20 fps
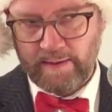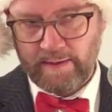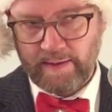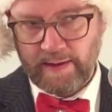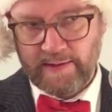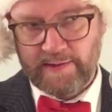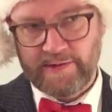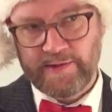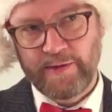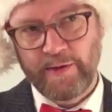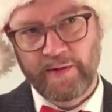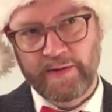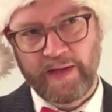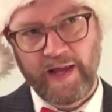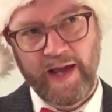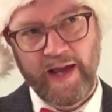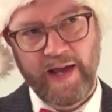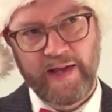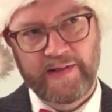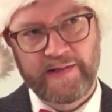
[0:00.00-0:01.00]
It's not
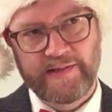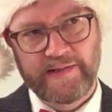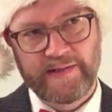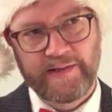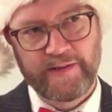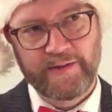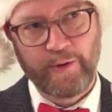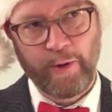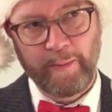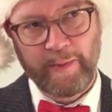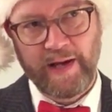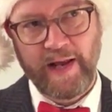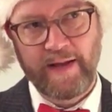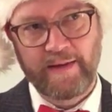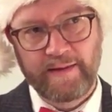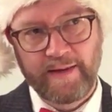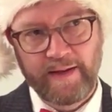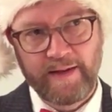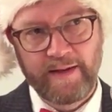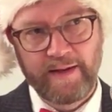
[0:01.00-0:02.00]
as
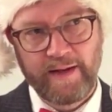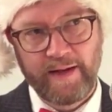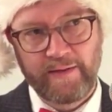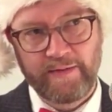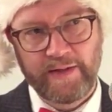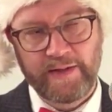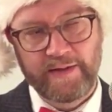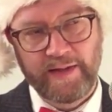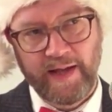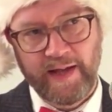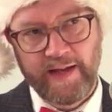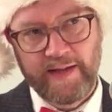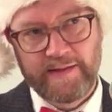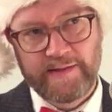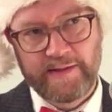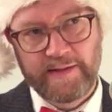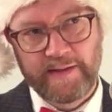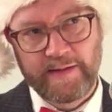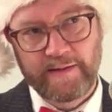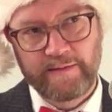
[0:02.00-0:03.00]
dominating in the
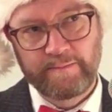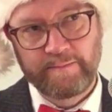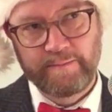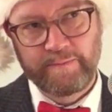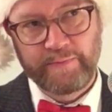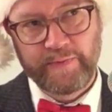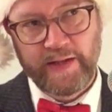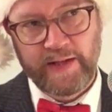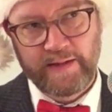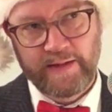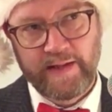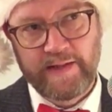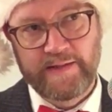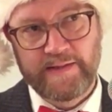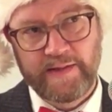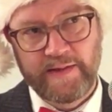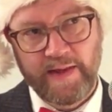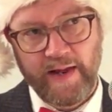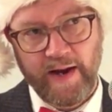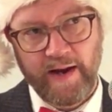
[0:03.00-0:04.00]
taste. It
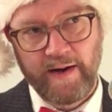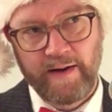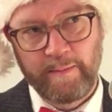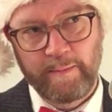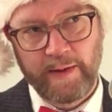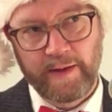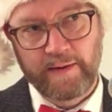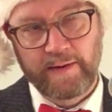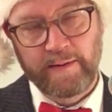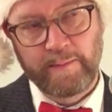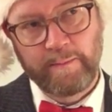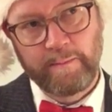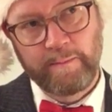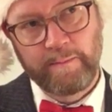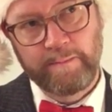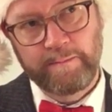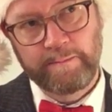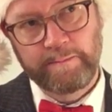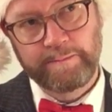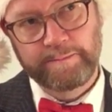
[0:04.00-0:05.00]
is there, but
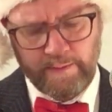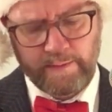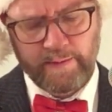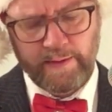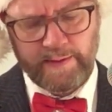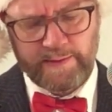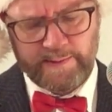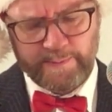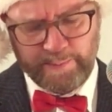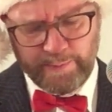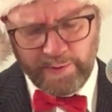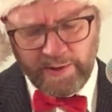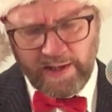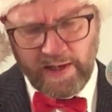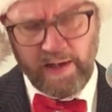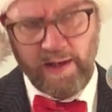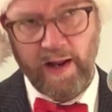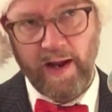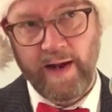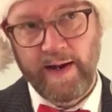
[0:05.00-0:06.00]
it's pretty
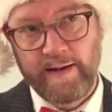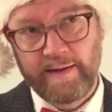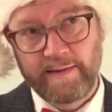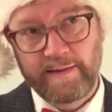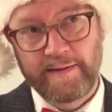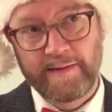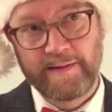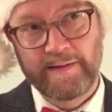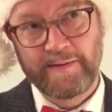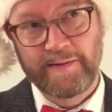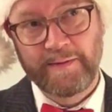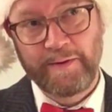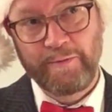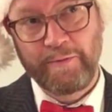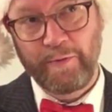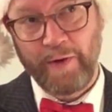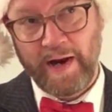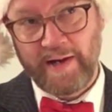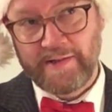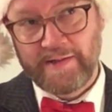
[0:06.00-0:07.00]
light,
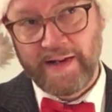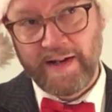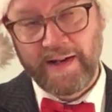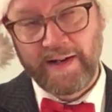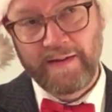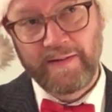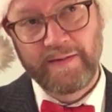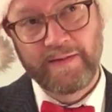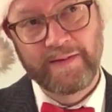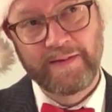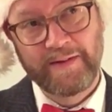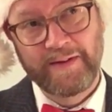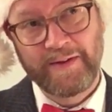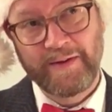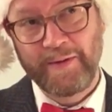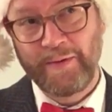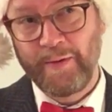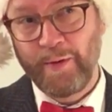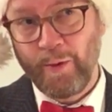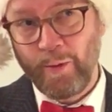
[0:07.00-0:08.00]
refreshing,
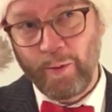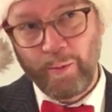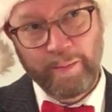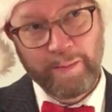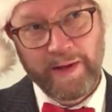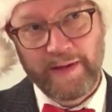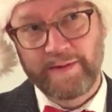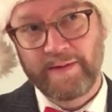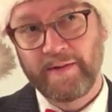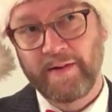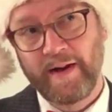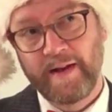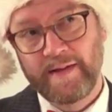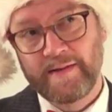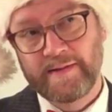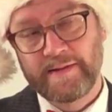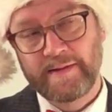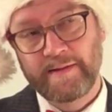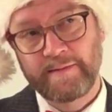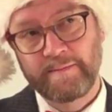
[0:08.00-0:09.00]
no
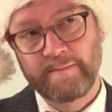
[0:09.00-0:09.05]
bitterness.